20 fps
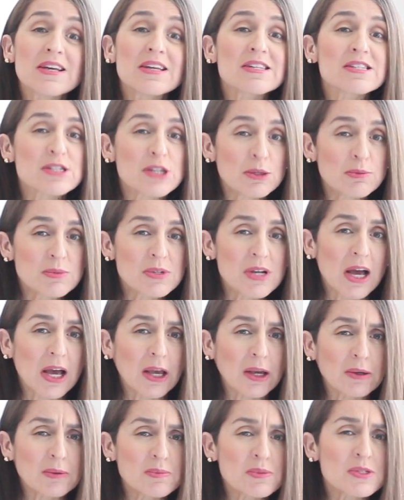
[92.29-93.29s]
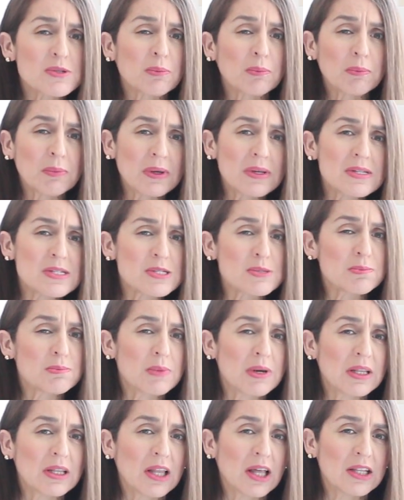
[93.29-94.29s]
sometimes may
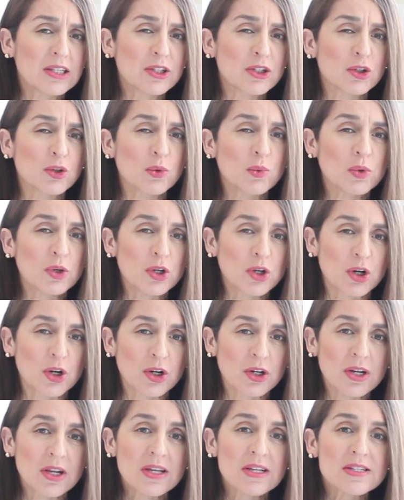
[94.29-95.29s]
smell a little weird,